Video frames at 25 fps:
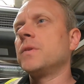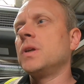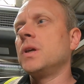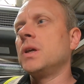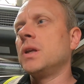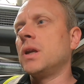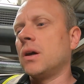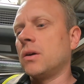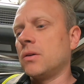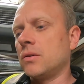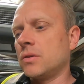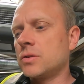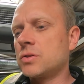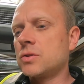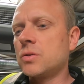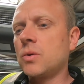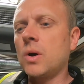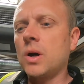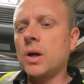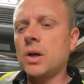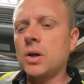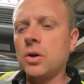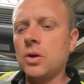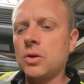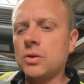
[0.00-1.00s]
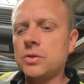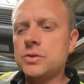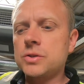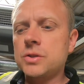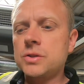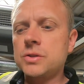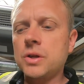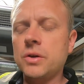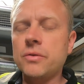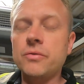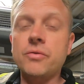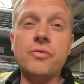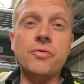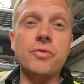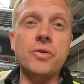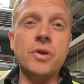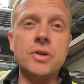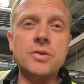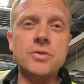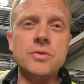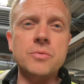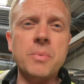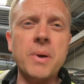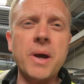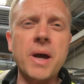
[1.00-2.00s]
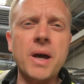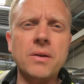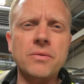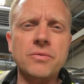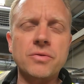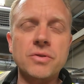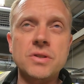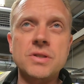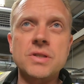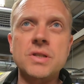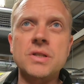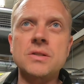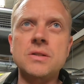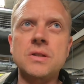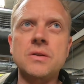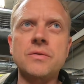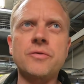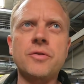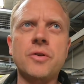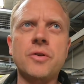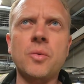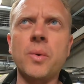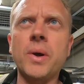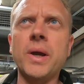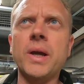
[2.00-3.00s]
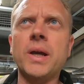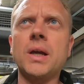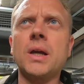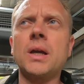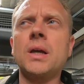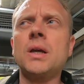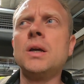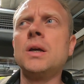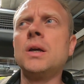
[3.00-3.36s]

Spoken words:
You know, there's quite a cost. It's over £300 for the scissor lift week.